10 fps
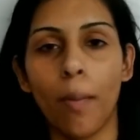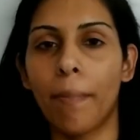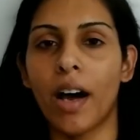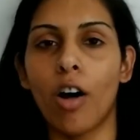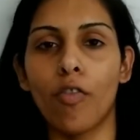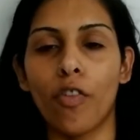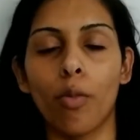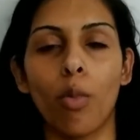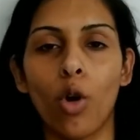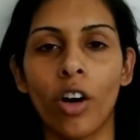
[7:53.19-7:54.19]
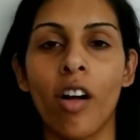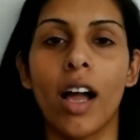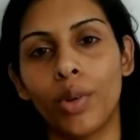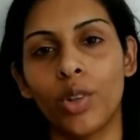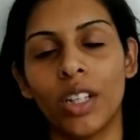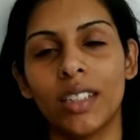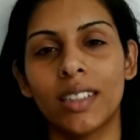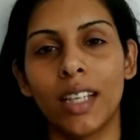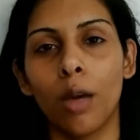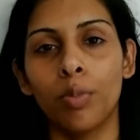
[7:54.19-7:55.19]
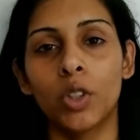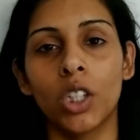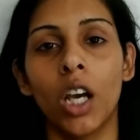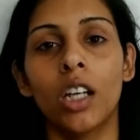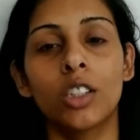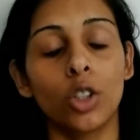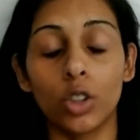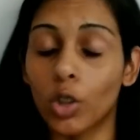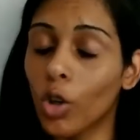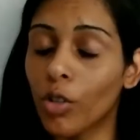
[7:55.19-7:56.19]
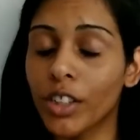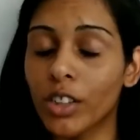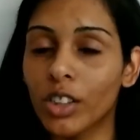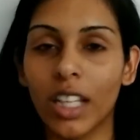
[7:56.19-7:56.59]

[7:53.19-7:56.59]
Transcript: bell for more beauty tips tutorials,